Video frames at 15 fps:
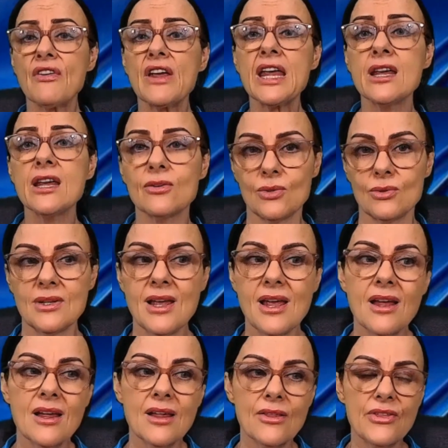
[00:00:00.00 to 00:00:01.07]
feel
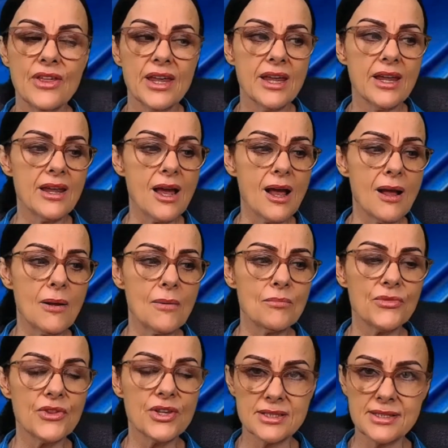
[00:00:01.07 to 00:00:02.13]

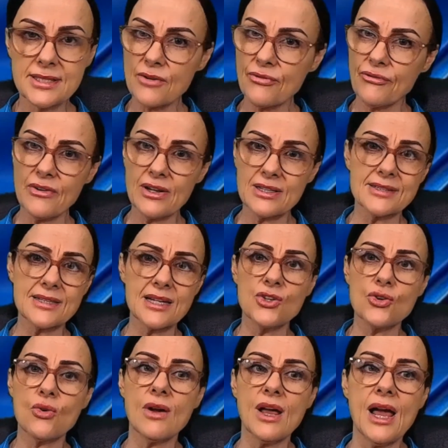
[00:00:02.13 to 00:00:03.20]
the difference in
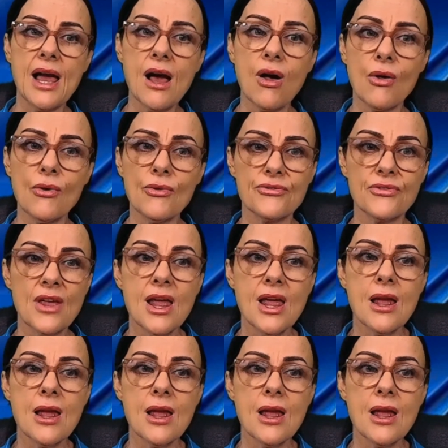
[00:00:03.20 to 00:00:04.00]
your health